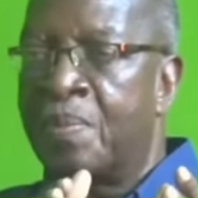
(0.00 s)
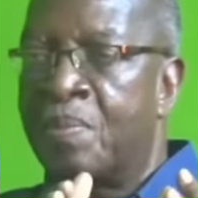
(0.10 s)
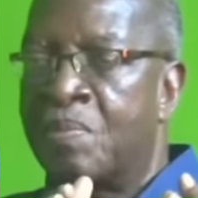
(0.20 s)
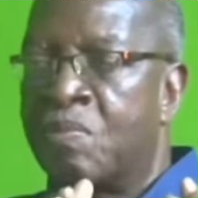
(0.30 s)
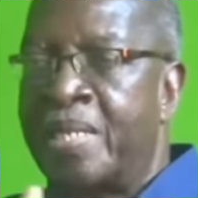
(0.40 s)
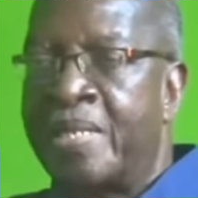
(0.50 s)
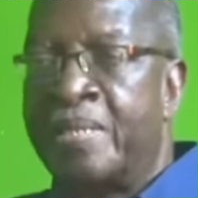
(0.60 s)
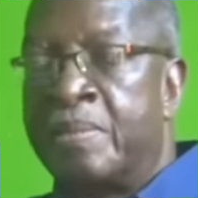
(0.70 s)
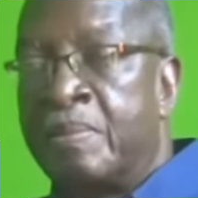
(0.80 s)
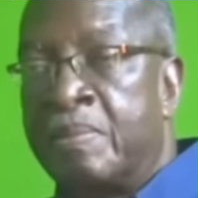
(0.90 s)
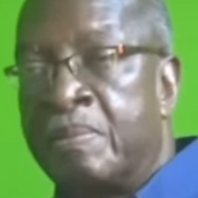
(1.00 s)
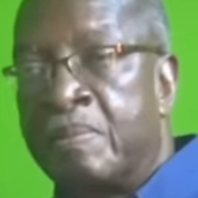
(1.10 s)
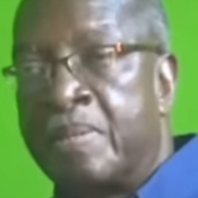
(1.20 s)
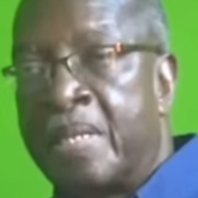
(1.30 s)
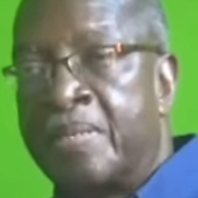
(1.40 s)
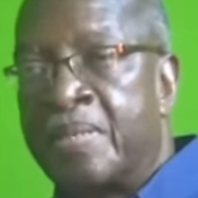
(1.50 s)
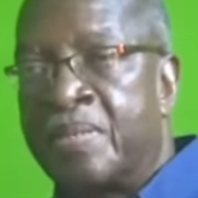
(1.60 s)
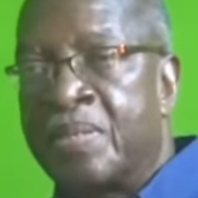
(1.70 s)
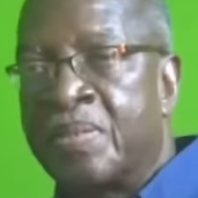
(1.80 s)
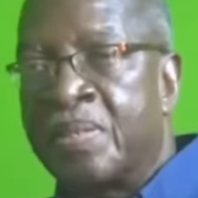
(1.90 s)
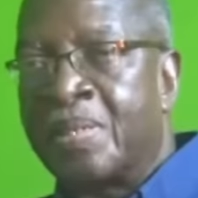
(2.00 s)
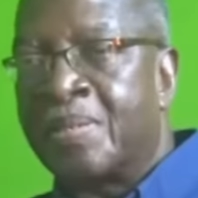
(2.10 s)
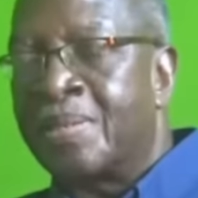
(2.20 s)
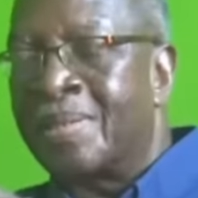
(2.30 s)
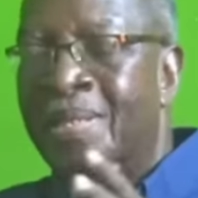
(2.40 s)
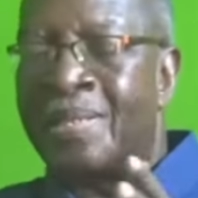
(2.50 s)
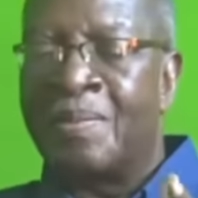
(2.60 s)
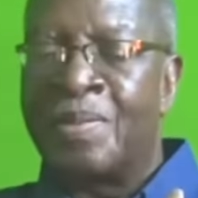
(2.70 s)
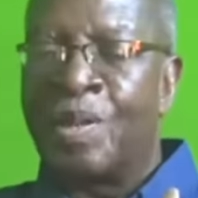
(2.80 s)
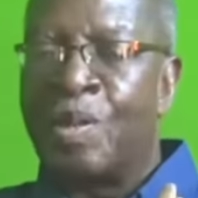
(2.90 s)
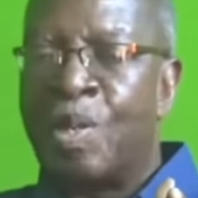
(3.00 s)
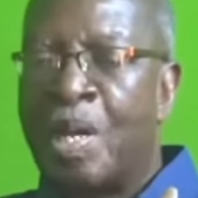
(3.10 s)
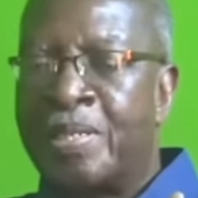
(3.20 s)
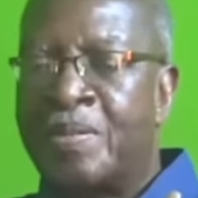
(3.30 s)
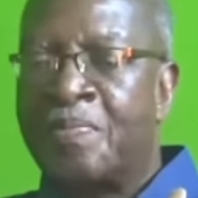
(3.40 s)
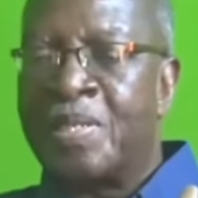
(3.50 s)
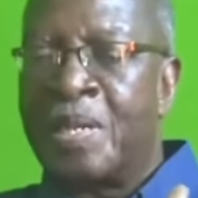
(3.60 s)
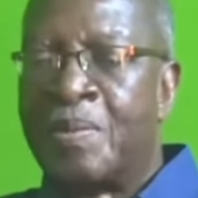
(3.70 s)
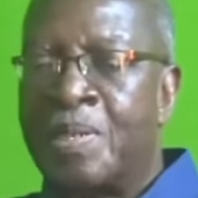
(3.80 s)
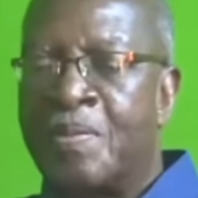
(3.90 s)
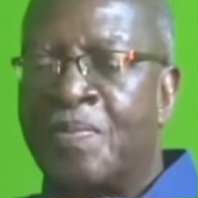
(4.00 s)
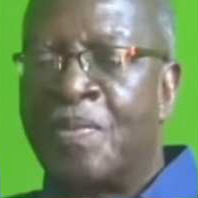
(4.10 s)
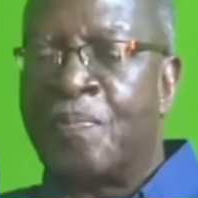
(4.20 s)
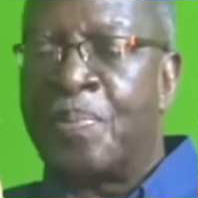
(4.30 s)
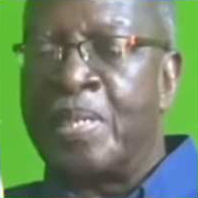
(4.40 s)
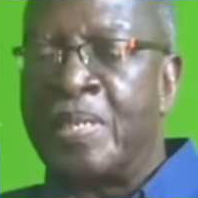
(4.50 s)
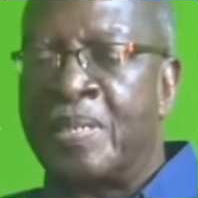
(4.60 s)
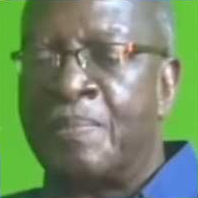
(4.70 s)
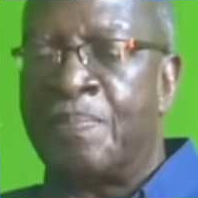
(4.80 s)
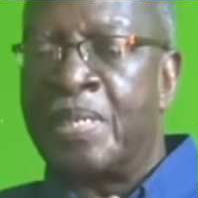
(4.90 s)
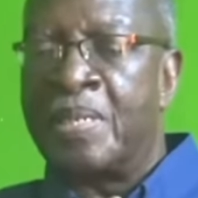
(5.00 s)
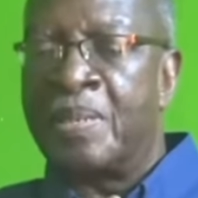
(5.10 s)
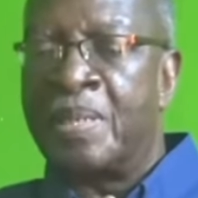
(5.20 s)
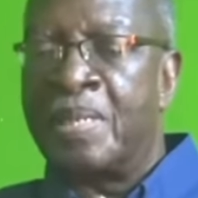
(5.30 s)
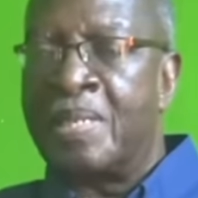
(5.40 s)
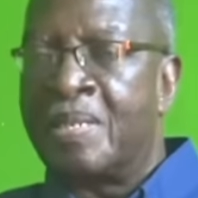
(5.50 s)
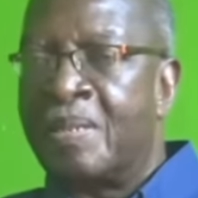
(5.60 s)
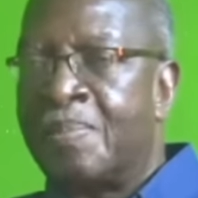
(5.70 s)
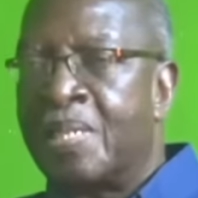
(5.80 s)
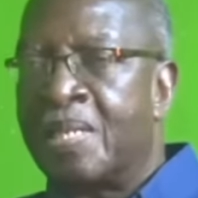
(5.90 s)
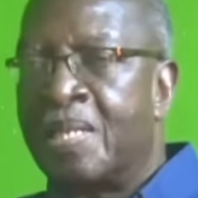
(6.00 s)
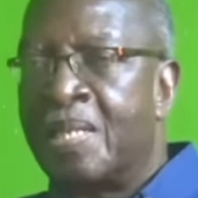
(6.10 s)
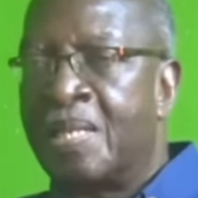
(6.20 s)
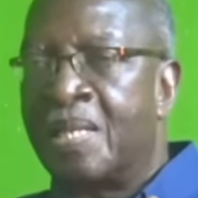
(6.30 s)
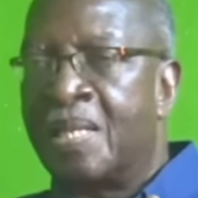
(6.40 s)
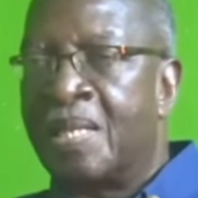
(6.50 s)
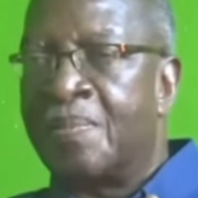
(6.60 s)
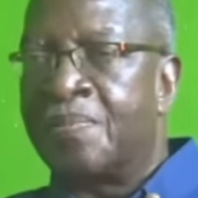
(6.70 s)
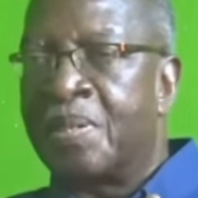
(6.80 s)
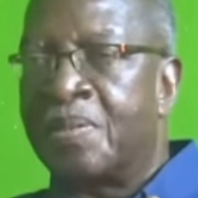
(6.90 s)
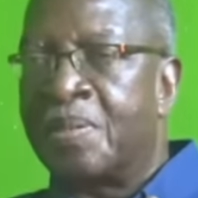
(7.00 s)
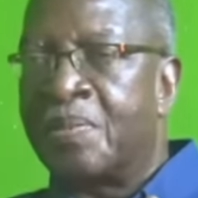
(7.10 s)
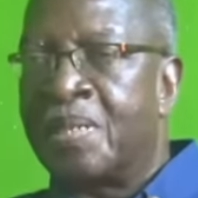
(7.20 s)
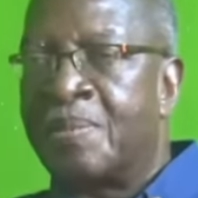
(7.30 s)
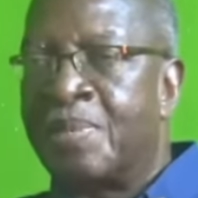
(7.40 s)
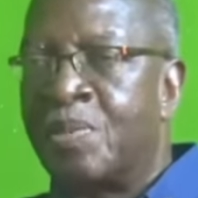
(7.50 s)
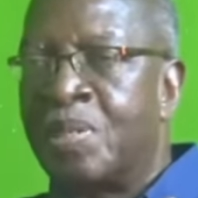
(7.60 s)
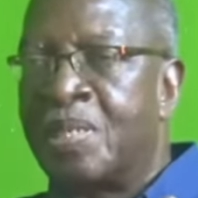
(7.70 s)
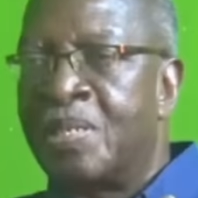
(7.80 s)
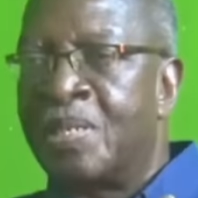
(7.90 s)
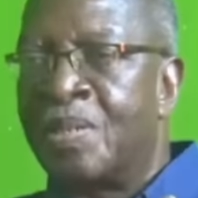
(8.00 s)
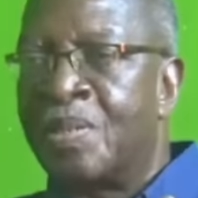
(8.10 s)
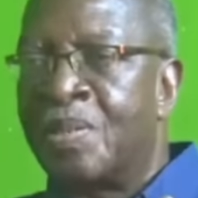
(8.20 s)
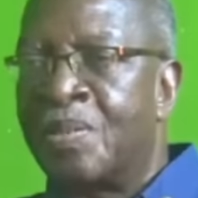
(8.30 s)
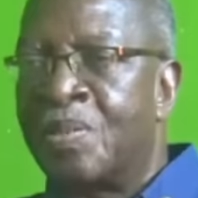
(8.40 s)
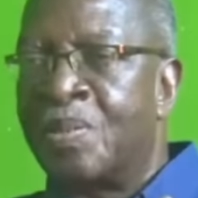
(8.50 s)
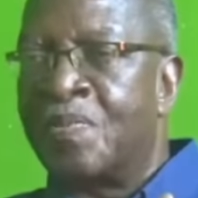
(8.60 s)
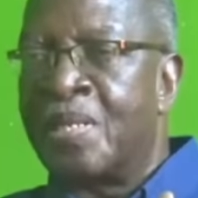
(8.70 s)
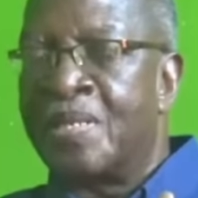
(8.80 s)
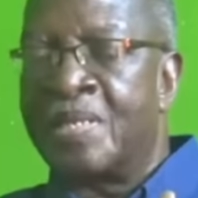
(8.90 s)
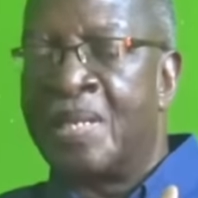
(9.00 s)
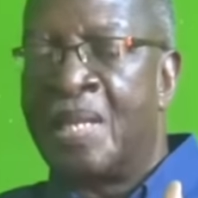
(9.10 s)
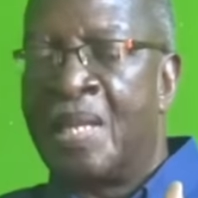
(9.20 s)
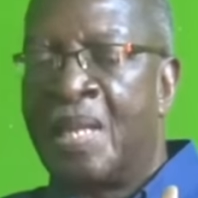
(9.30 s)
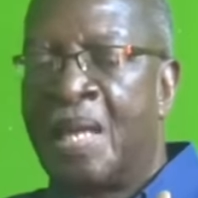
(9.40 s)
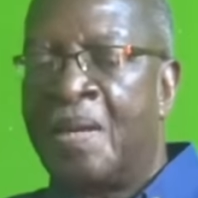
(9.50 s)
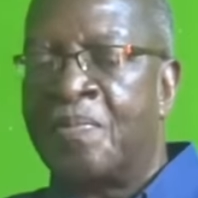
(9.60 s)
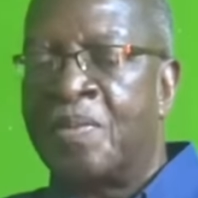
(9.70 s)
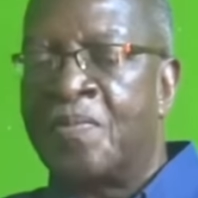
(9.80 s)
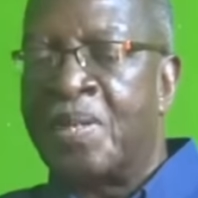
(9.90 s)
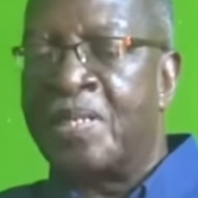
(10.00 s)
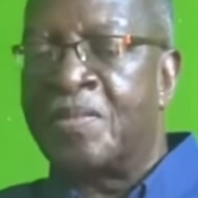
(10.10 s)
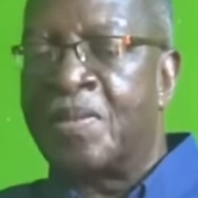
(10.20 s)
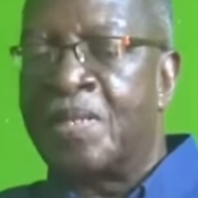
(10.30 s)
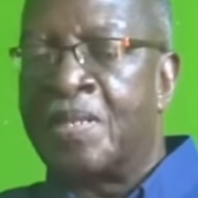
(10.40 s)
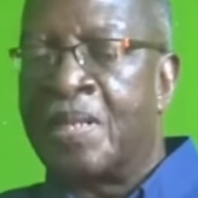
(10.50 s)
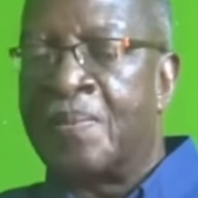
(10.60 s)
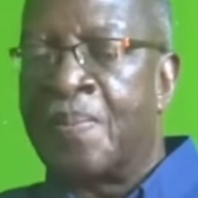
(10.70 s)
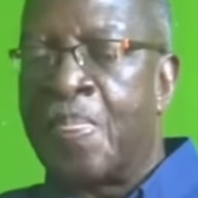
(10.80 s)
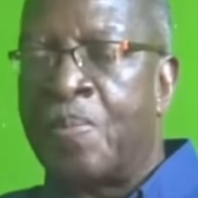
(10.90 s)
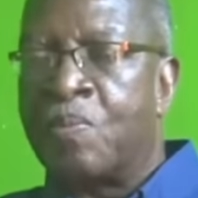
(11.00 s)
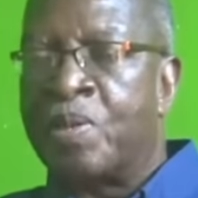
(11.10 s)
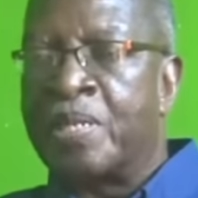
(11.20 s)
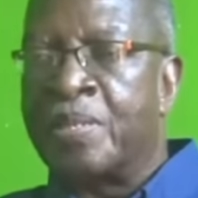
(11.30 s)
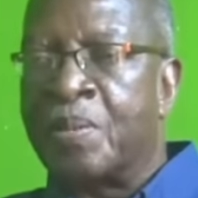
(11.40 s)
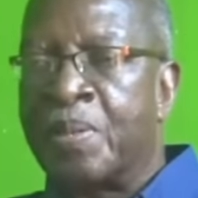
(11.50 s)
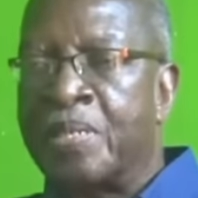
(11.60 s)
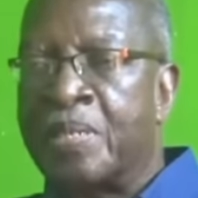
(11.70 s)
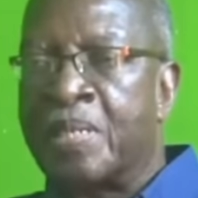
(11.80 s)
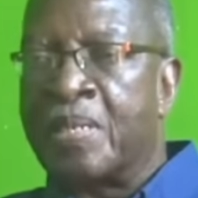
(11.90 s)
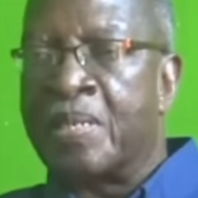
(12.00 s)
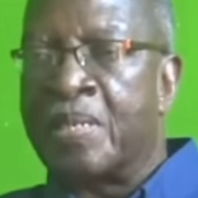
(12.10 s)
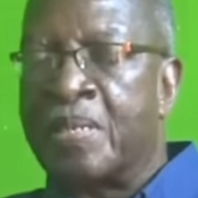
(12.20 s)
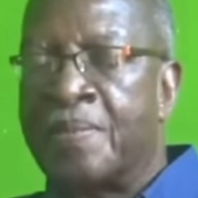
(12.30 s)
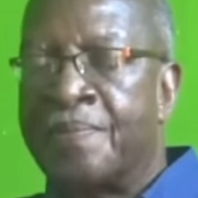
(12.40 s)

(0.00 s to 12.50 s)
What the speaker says: right into 1966. There was a lot of political, economic territory in between those two events. After Venezuela raised a question at the